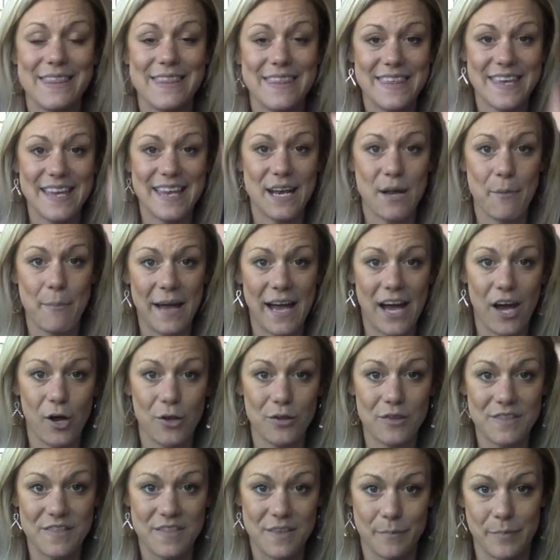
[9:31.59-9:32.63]
than
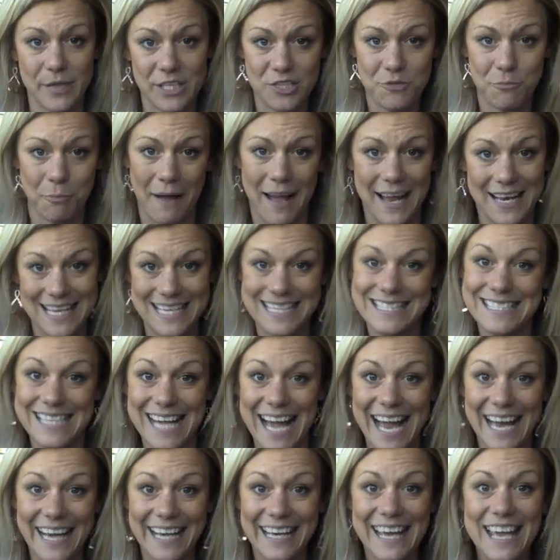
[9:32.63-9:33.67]
about the Beachbody
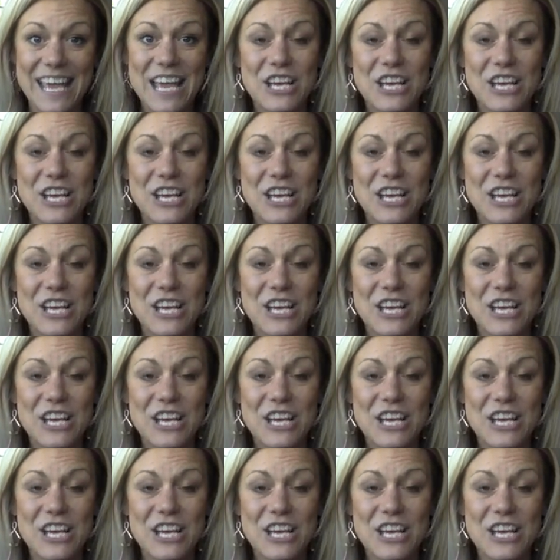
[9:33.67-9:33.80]
side.